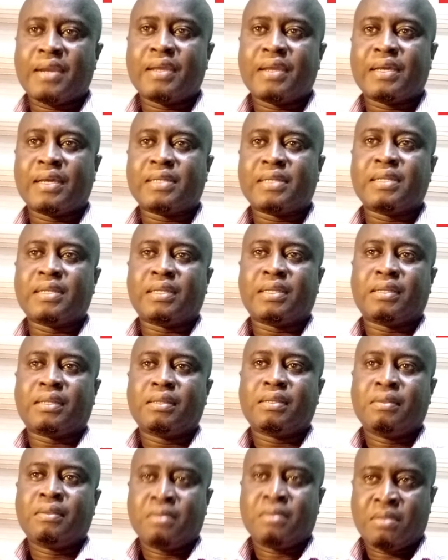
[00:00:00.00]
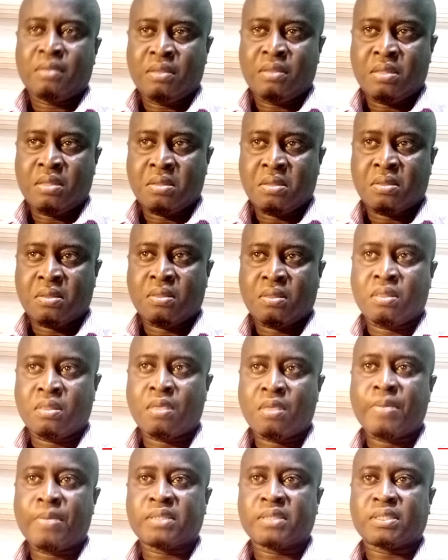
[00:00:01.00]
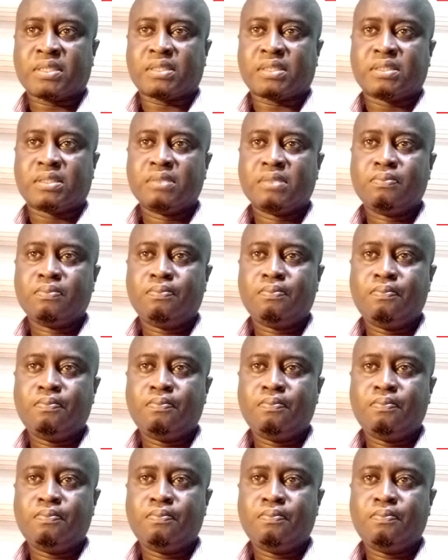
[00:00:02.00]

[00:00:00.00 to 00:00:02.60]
LinkedIn. The big six.